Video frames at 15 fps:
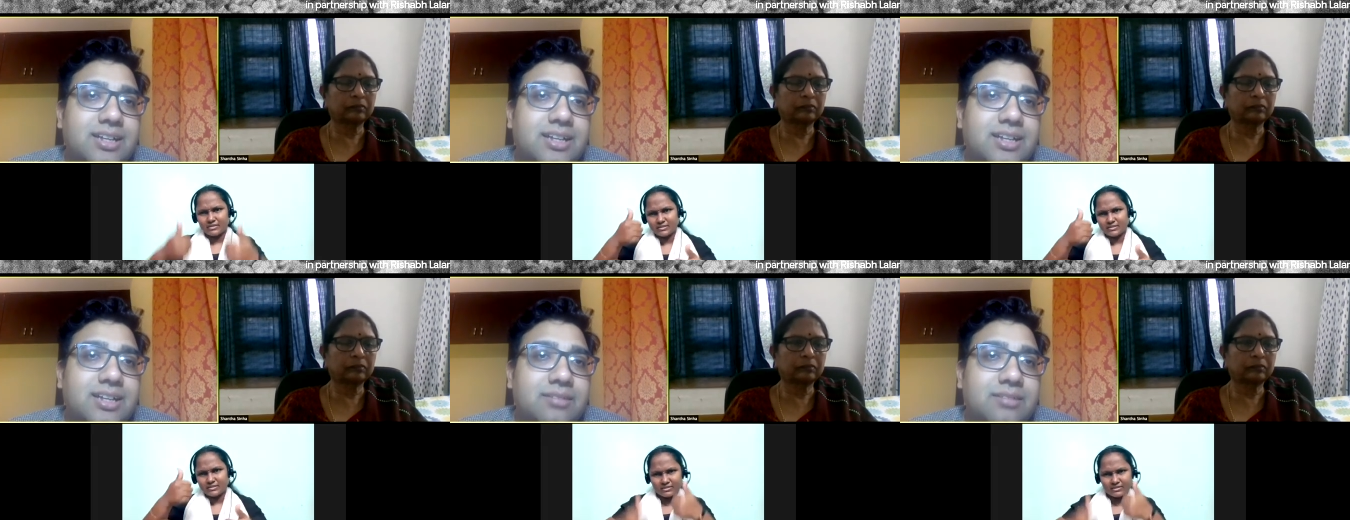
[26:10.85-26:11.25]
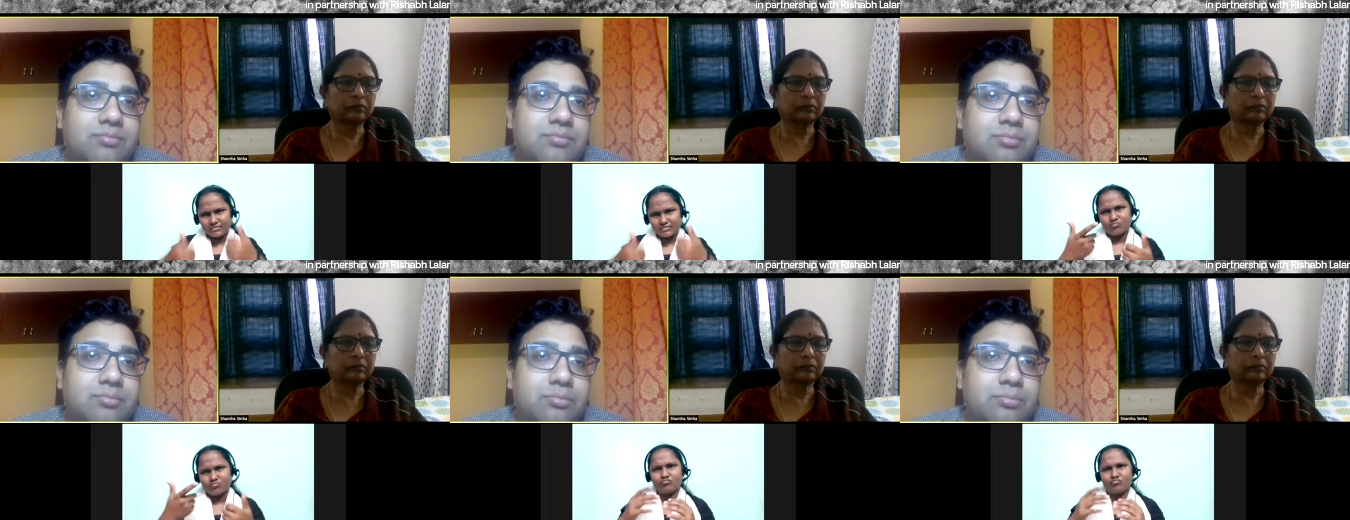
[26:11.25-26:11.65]

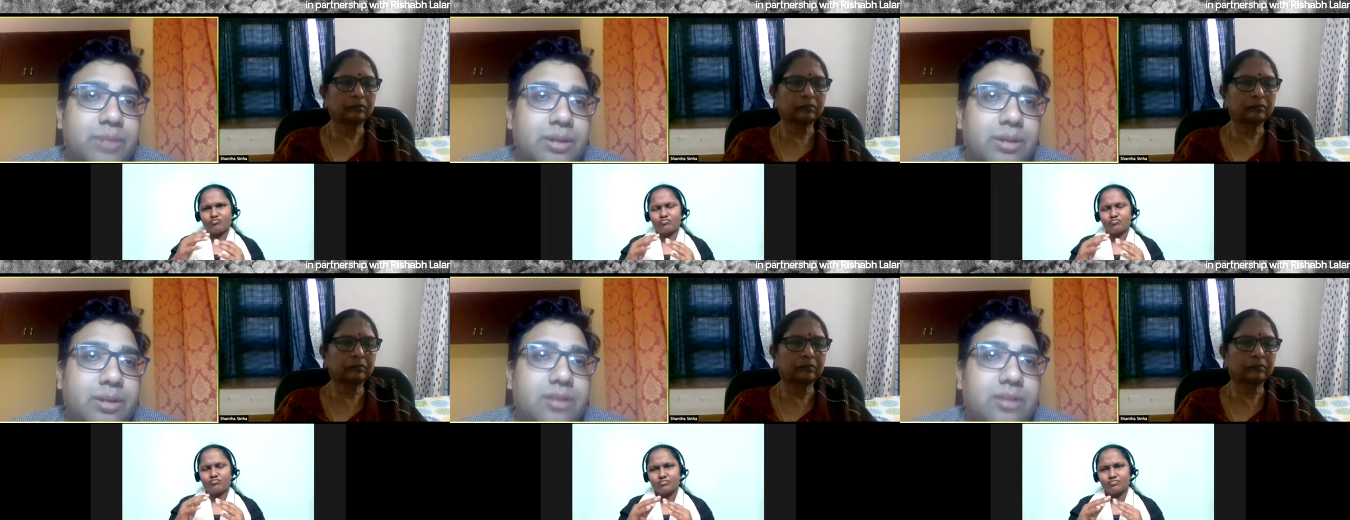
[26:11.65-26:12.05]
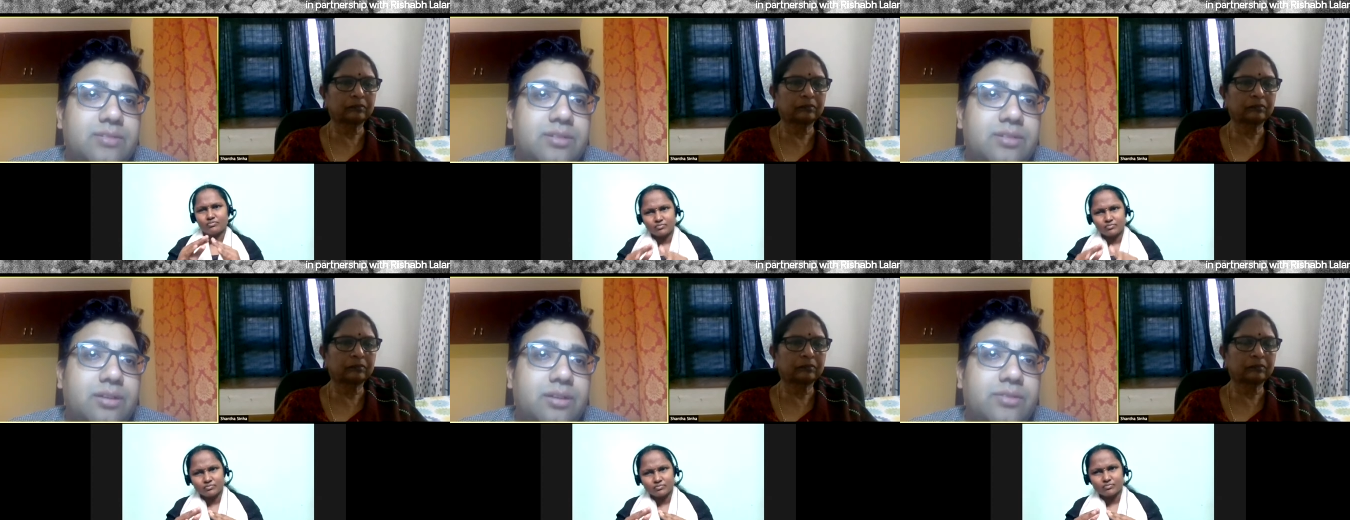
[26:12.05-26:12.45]
Speaker 1: because of the
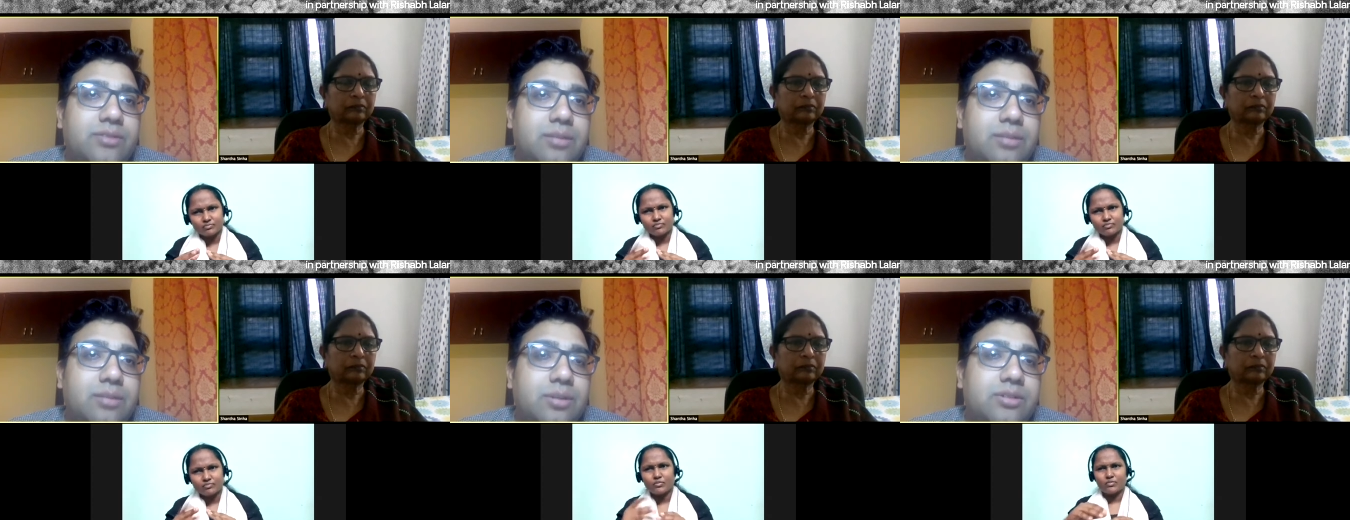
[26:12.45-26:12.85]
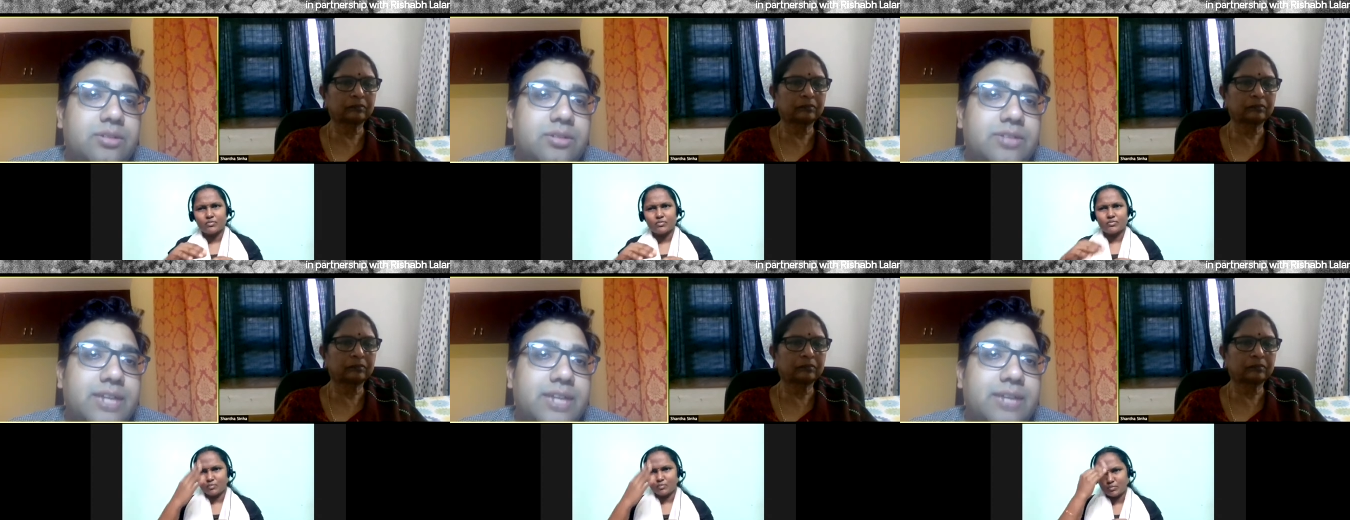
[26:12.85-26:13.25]
amount of time
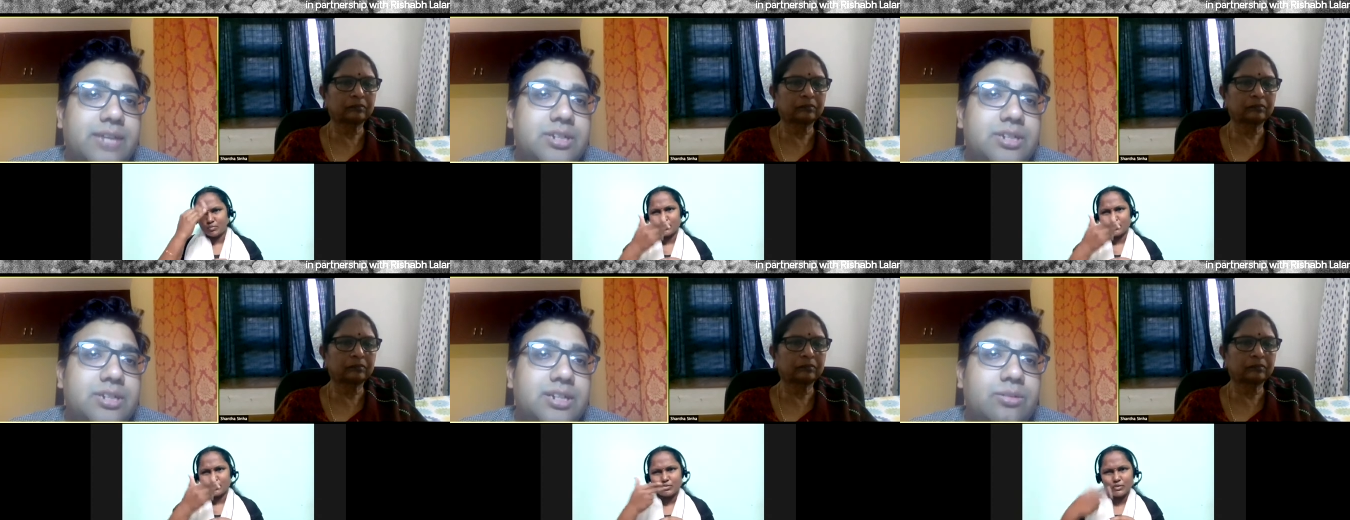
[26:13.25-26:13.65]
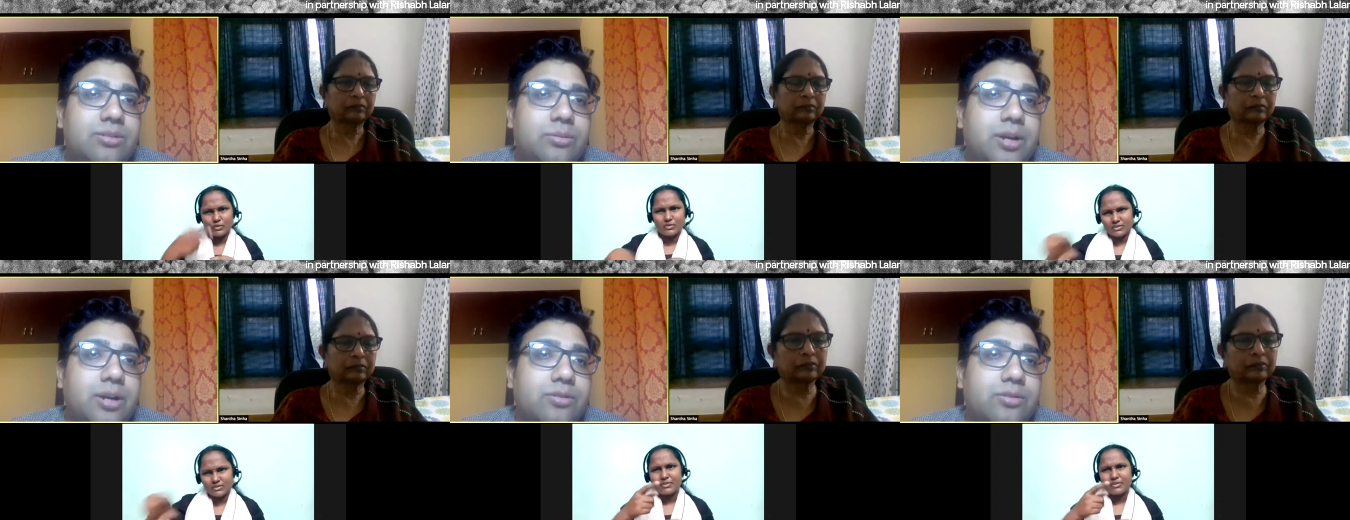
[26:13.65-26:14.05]
children will be out of
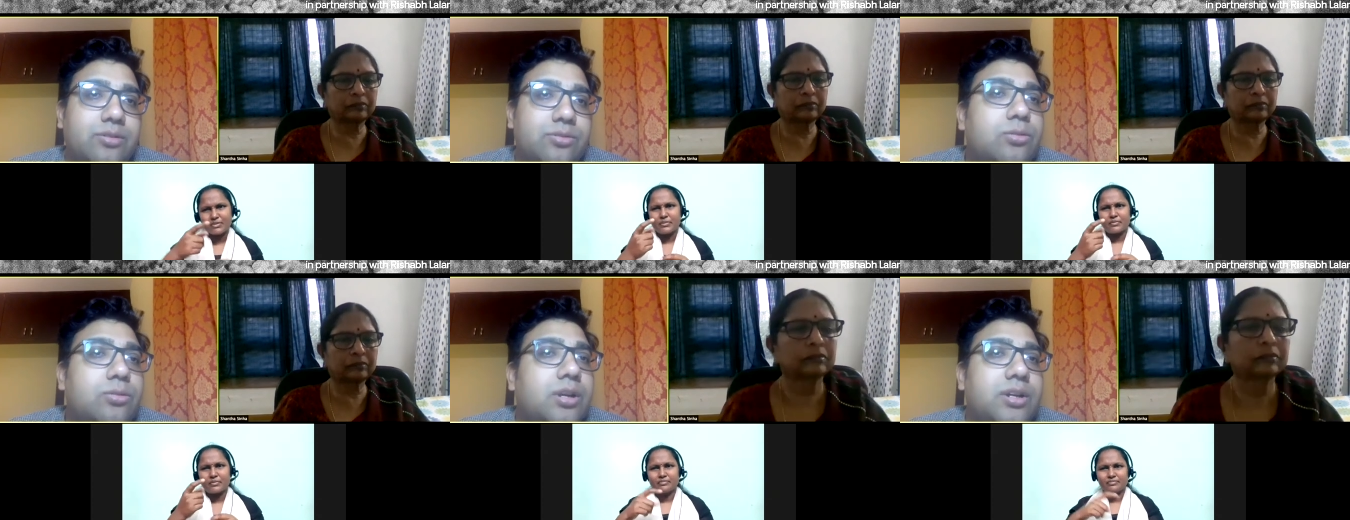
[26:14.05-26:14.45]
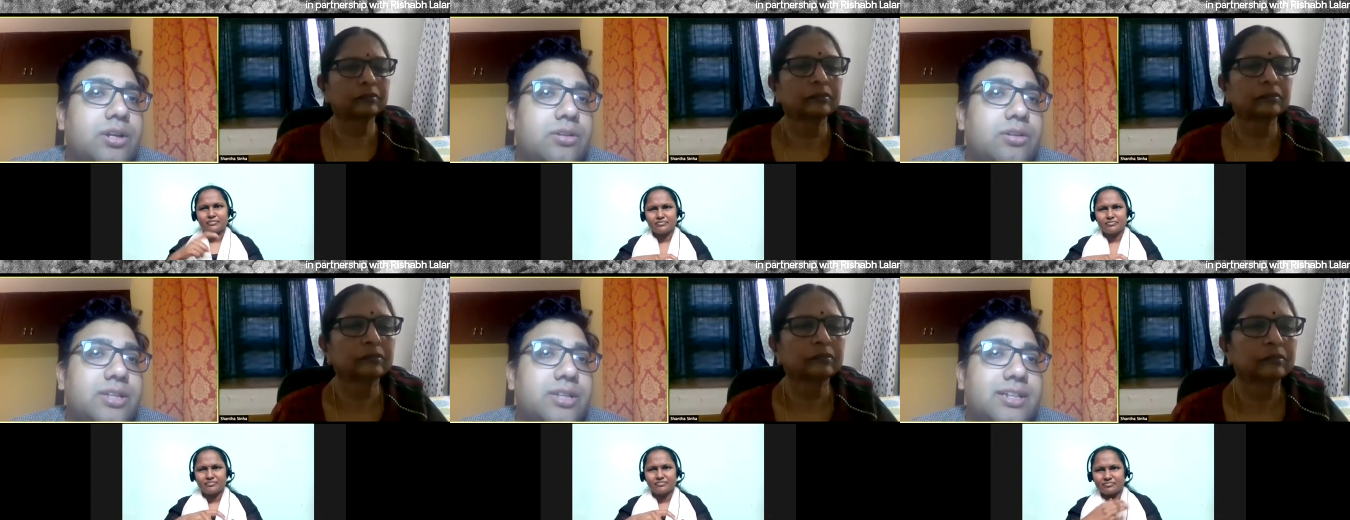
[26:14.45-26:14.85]
school, or do you think this
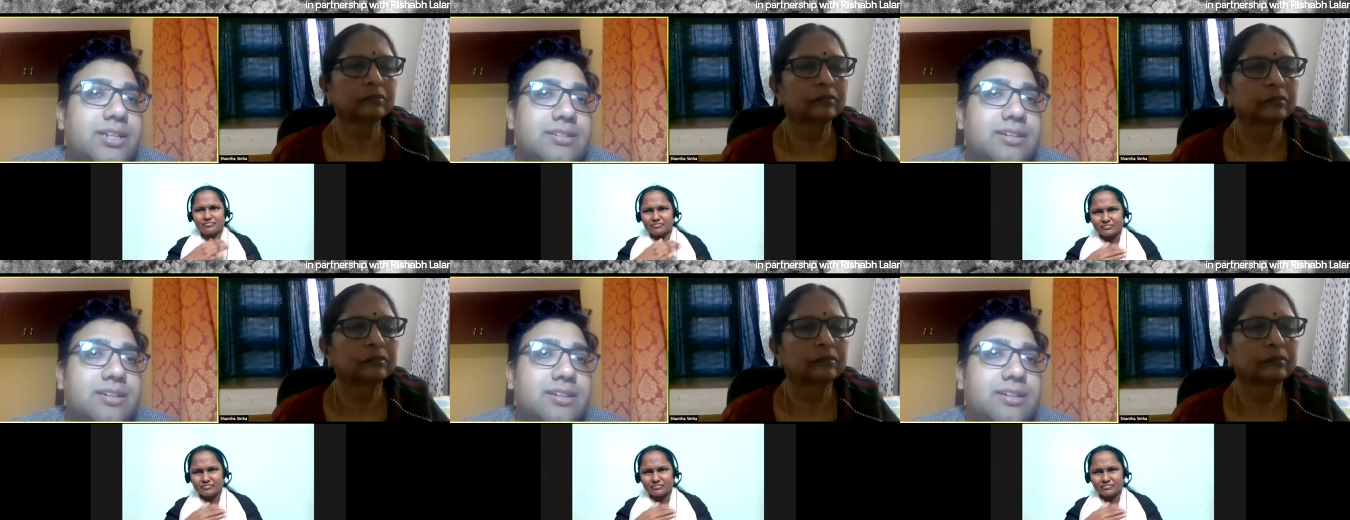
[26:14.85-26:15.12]
will be